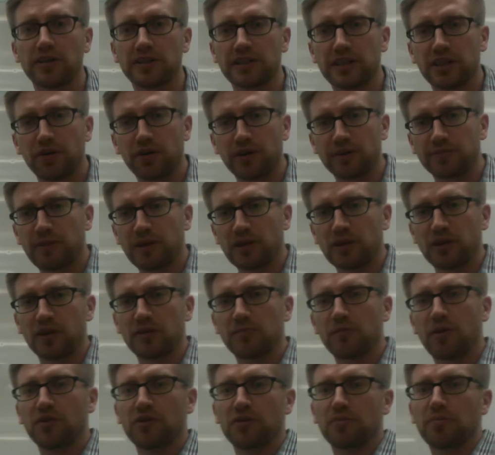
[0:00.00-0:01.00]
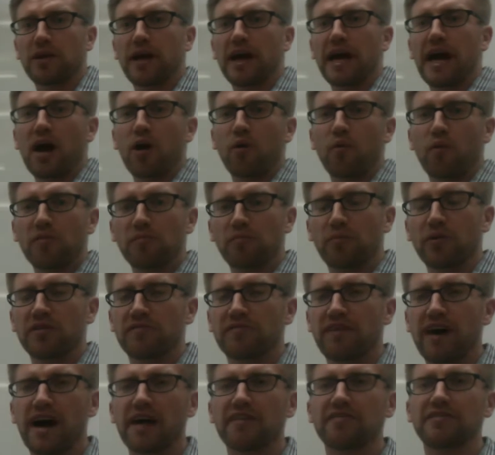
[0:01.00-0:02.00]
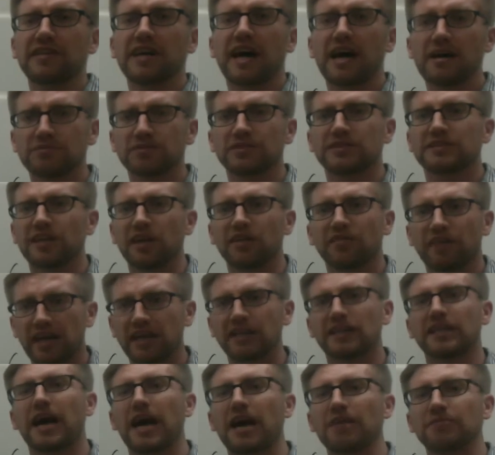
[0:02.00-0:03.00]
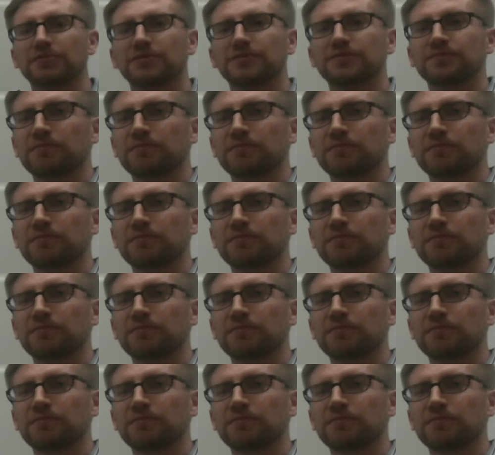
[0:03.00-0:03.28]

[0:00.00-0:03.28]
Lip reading: I don't expect you to multiply out 1.5 times itself 8 times.